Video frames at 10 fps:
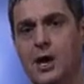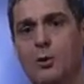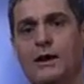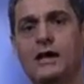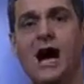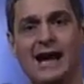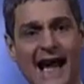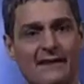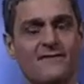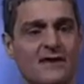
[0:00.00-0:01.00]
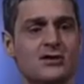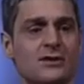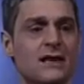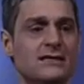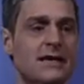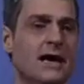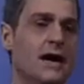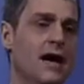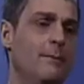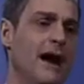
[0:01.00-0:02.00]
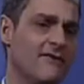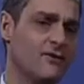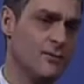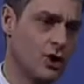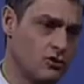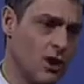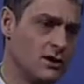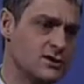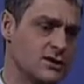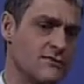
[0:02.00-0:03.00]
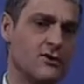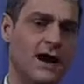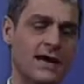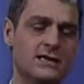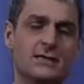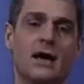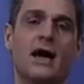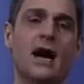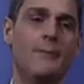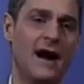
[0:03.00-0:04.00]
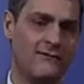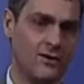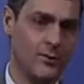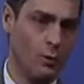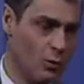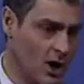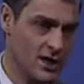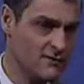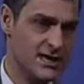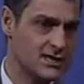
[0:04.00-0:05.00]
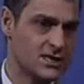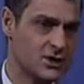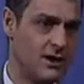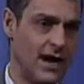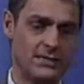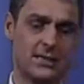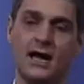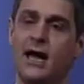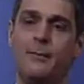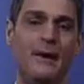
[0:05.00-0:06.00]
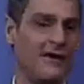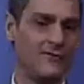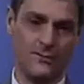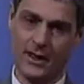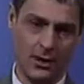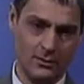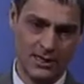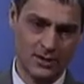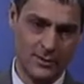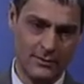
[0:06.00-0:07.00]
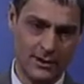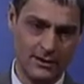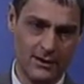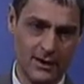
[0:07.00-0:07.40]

We can't have this unity apart from the cross of Christ, apart from the word of Jesus Christ, apart from the Holy Spirit.